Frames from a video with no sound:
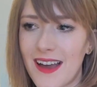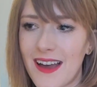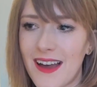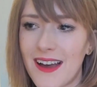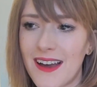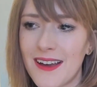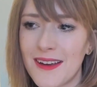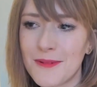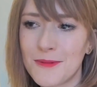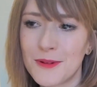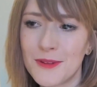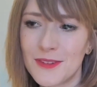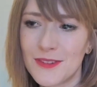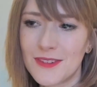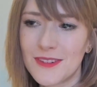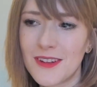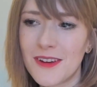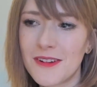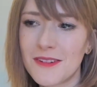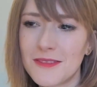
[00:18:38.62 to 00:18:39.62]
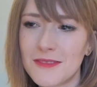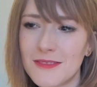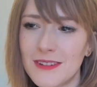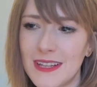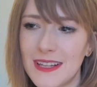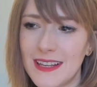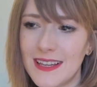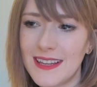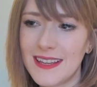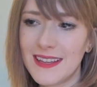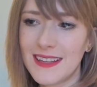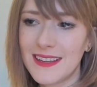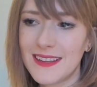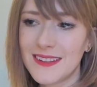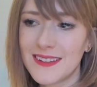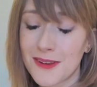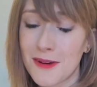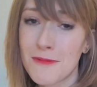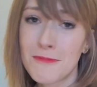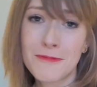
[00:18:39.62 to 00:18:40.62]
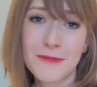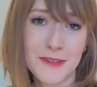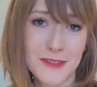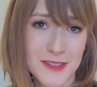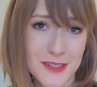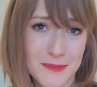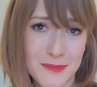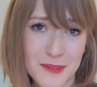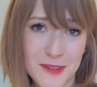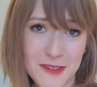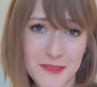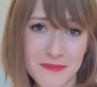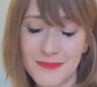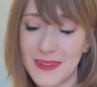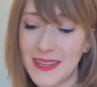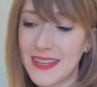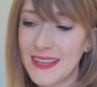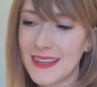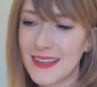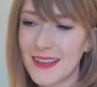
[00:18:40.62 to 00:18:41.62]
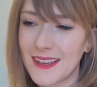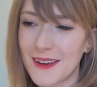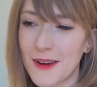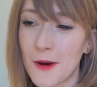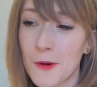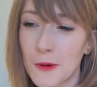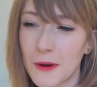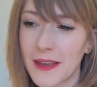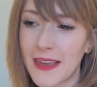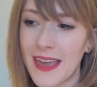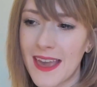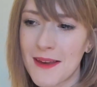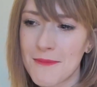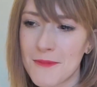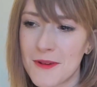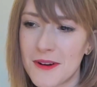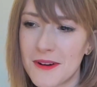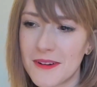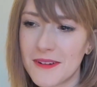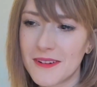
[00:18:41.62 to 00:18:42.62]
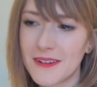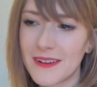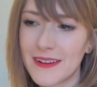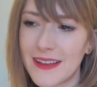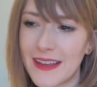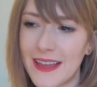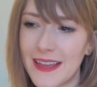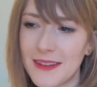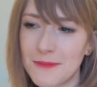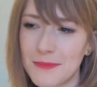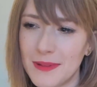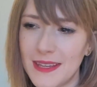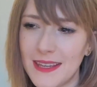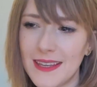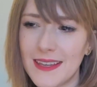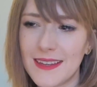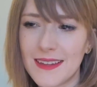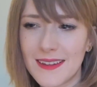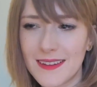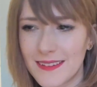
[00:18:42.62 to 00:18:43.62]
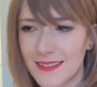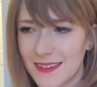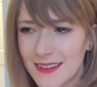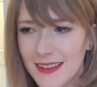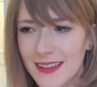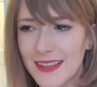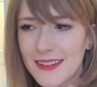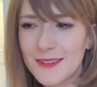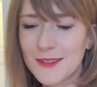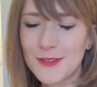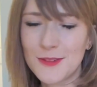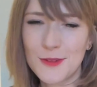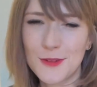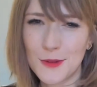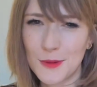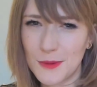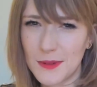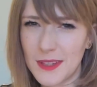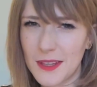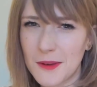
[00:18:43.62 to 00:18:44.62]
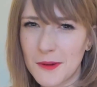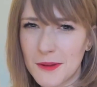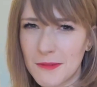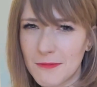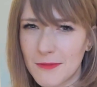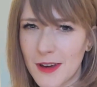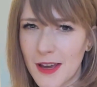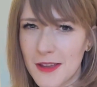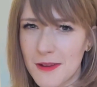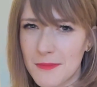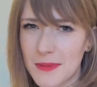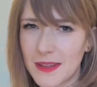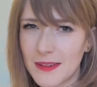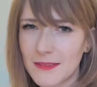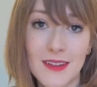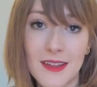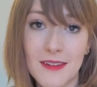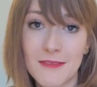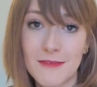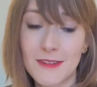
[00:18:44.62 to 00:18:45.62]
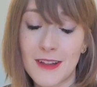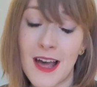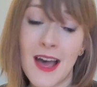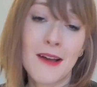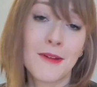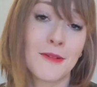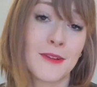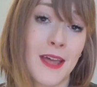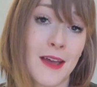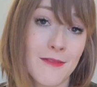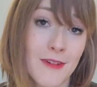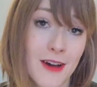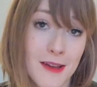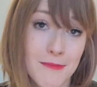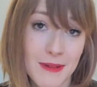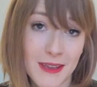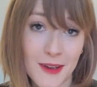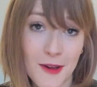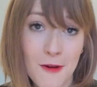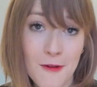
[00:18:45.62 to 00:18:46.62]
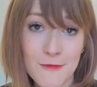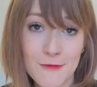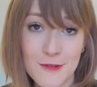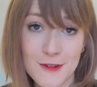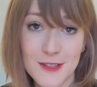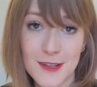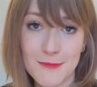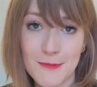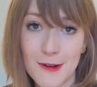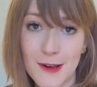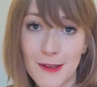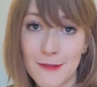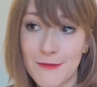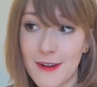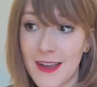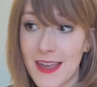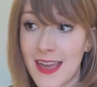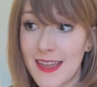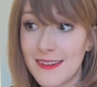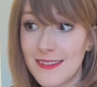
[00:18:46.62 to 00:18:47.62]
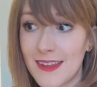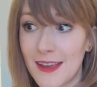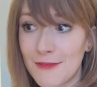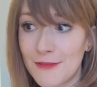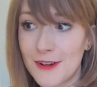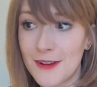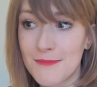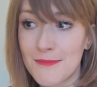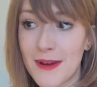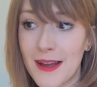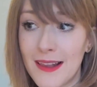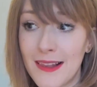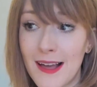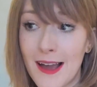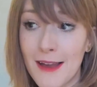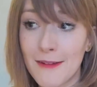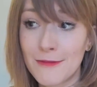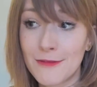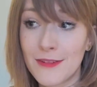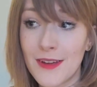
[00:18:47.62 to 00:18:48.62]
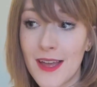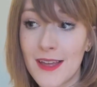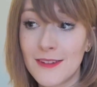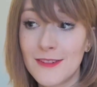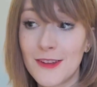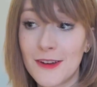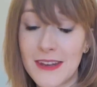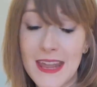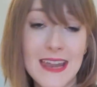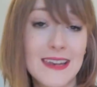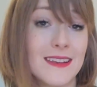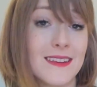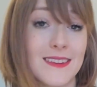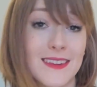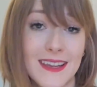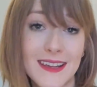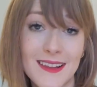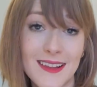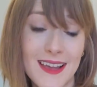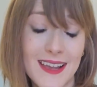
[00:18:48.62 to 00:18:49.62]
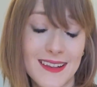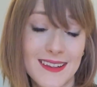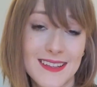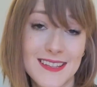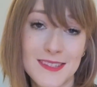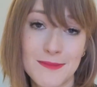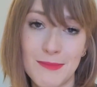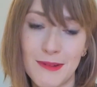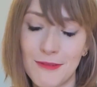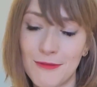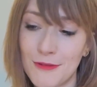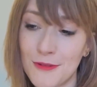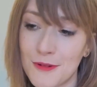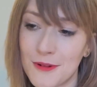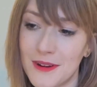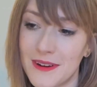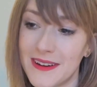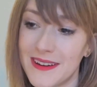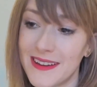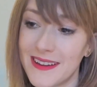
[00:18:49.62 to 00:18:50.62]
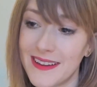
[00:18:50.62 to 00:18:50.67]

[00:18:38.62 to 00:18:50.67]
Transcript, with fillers: I was not really comfortable being on camera and being in a studio environment. But how could have I been comfortable if I had never in my life done anything like this before?